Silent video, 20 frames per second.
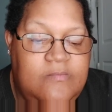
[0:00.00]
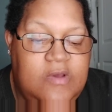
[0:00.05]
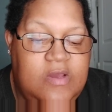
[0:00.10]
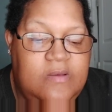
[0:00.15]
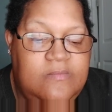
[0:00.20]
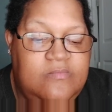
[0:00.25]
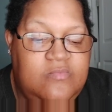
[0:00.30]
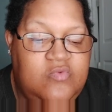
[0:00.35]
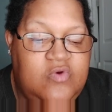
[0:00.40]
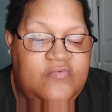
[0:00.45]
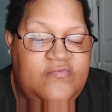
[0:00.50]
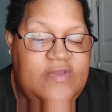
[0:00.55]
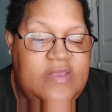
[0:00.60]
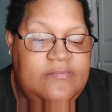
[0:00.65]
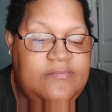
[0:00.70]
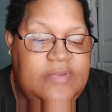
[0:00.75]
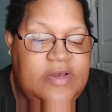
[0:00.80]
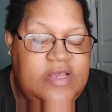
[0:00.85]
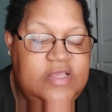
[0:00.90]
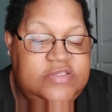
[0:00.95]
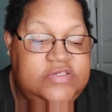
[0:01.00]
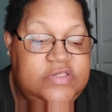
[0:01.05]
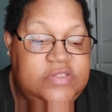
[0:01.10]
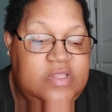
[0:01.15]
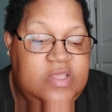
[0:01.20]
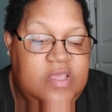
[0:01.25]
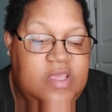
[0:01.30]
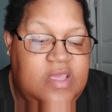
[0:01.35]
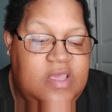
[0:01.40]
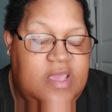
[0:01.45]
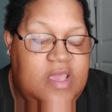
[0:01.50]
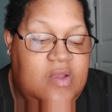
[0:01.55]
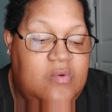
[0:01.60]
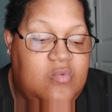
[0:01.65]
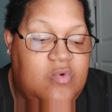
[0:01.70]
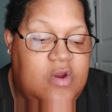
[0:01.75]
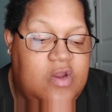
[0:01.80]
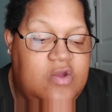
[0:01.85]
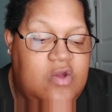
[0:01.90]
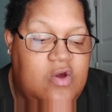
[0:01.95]
up with a budget
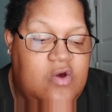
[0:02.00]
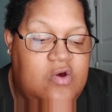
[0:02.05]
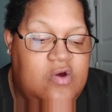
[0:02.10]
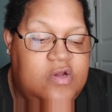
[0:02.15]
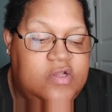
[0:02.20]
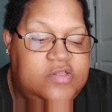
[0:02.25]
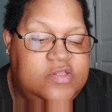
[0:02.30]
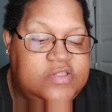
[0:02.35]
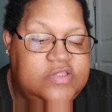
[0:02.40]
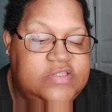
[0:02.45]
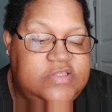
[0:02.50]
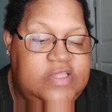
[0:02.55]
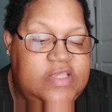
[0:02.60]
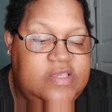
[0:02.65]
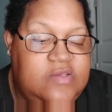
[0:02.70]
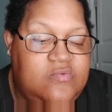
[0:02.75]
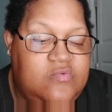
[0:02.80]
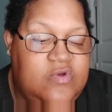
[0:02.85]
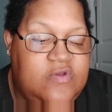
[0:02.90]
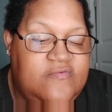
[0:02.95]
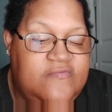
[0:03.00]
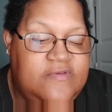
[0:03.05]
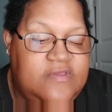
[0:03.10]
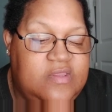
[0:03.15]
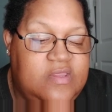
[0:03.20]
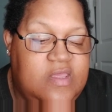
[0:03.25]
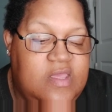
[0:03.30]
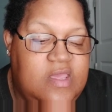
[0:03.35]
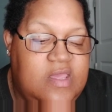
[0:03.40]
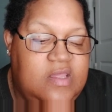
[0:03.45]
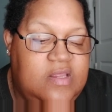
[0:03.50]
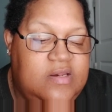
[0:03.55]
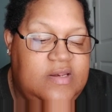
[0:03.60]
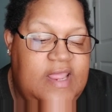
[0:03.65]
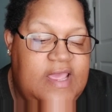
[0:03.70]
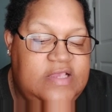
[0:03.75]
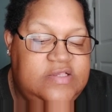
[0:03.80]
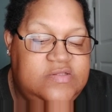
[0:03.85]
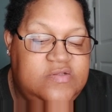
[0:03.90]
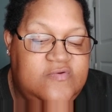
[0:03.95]
and work hard to stick with it.
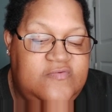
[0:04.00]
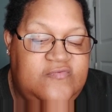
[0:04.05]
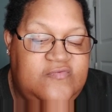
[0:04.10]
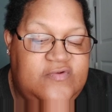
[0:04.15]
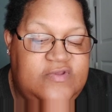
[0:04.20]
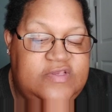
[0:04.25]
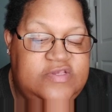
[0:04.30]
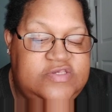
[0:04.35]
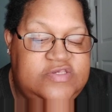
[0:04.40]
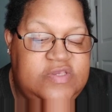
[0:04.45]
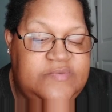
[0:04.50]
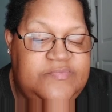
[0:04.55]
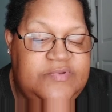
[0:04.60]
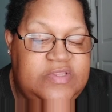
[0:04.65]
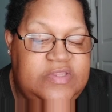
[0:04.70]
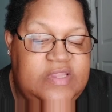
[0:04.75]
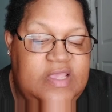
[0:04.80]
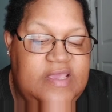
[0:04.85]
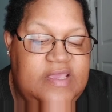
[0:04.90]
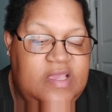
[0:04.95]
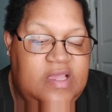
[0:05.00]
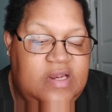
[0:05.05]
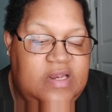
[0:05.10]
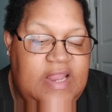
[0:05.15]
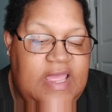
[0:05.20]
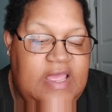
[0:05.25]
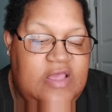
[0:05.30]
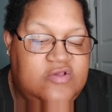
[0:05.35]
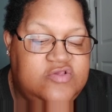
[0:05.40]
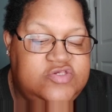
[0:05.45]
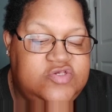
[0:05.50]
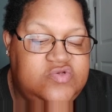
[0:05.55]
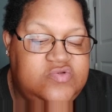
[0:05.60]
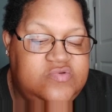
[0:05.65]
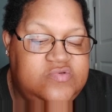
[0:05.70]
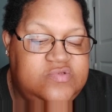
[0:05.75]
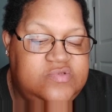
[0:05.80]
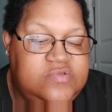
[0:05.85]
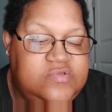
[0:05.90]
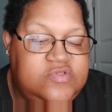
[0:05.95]
National Free Shipping Day allows
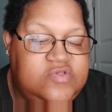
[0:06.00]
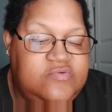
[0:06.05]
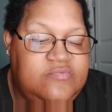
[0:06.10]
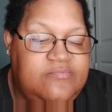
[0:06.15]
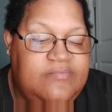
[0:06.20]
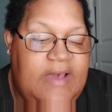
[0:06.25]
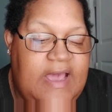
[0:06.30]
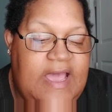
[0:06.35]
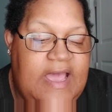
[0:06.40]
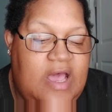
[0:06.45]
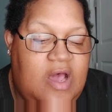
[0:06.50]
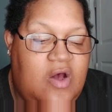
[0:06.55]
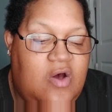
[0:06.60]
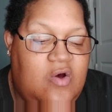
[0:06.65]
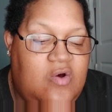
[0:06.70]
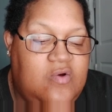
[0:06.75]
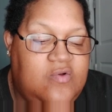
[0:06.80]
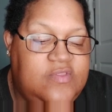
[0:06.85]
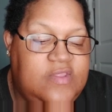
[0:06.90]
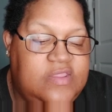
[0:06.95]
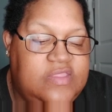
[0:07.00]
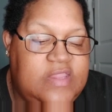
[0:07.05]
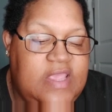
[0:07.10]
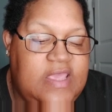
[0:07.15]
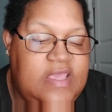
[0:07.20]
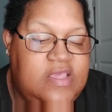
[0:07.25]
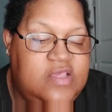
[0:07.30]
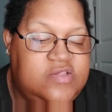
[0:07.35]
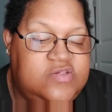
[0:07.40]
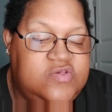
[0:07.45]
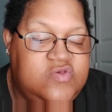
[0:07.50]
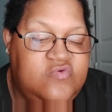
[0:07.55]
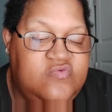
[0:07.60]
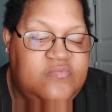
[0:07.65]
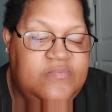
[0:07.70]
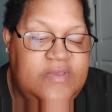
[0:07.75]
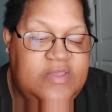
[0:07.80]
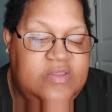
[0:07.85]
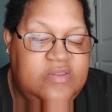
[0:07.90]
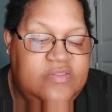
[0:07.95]
you to buy all the things
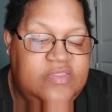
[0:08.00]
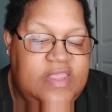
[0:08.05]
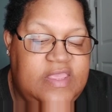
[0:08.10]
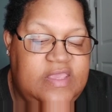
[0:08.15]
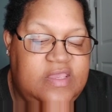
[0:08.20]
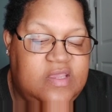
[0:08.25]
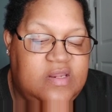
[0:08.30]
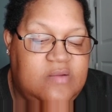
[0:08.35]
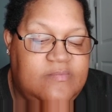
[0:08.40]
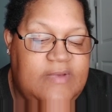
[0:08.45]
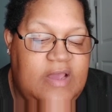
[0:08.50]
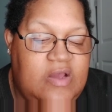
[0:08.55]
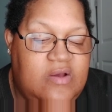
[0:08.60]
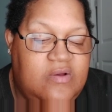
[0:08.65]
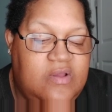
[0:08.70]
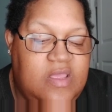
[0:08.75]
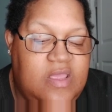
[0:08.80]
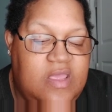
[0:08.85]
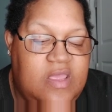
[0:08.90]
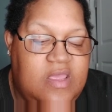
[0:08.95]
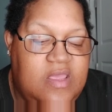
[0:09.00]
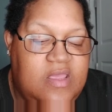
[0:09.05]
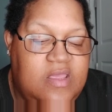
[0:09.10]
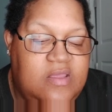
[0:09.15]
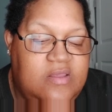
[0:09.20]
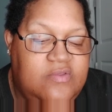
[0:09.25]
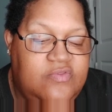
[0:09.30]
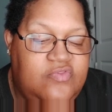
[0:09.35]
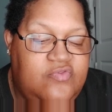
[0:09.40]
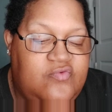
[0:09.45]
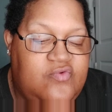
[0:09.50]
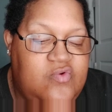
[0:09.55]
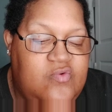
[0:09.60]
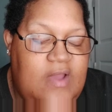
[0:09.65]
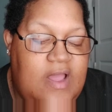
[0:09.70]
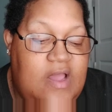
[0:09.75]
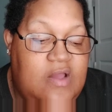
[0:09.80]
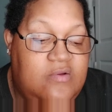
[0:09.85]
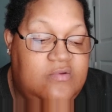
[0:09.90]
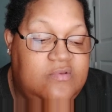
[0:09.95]
you've been thinking about
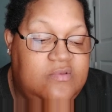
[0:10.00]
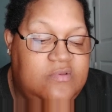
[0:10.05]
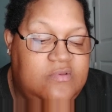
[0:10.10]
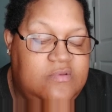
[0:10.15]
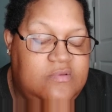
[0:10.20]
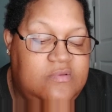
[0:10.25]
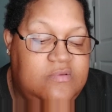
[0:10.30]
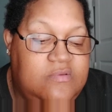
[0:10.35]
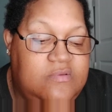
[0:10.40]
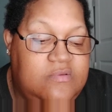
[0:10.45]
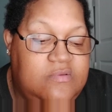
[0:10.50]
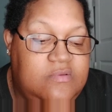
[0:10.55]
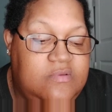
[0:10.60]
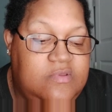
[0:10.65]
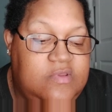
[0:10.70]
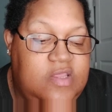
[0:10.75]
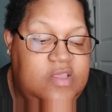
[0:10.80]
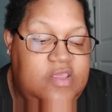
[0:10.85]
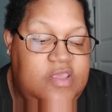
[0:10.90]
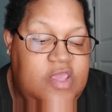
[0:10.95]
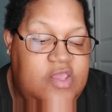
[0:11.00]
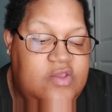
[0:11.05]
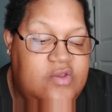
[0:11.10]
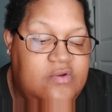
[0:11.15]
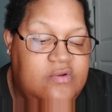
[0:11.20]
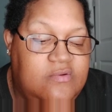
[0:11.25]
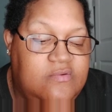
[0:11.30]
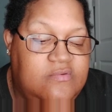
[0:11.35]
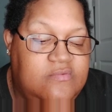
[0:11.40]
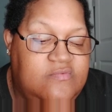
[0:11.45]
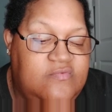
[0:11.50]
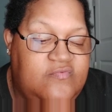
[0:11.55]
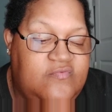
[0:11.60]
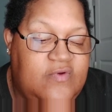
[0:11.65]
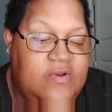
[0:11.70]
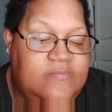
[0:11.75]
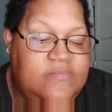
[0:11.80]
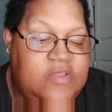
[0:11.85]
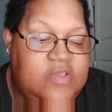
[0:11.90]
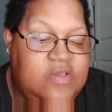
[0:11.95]
throughout the year
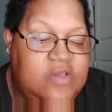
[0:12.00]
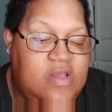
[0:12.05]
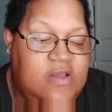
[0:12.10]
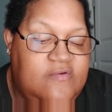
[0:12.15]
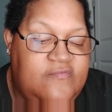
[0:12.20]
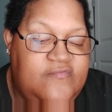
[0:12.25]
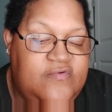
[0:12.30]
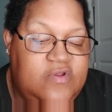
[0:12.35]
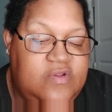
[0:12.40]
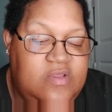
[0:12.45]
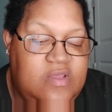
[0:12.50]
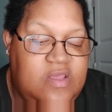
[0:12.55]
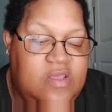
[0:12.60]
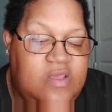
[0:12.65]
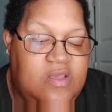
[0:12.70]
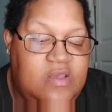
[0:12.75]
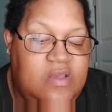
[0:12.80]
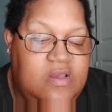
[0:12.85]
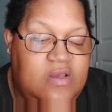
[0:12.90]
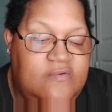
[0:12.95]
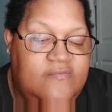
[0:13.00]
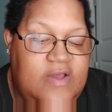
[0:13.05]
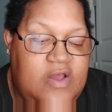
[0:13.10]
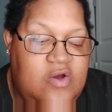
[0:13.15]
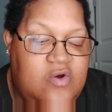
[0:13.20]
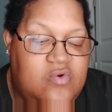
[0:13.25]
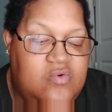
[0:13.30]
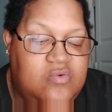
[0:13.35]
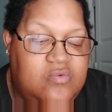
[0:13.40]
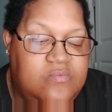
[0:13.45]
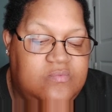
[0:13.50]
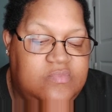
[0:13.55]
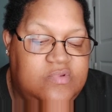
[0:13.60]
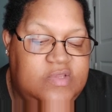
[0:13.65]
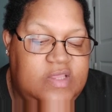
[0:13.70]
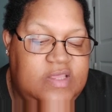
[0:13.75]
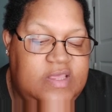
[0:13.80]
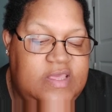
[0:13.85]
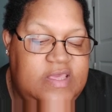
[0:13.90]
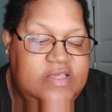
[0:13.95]
from the comfort of home.
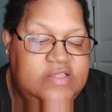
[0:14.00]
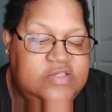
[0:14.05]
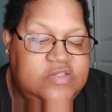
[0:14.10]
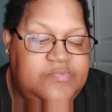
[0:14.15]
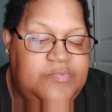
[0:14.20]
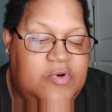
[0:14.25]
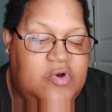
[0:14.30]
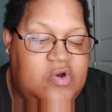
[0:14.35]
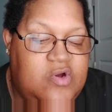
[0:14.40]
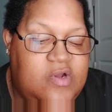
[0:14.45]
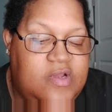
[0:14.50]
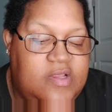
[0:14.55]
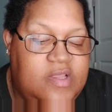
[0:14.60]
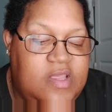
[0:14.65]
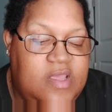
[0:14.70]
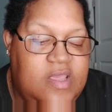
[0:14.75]
The easiest part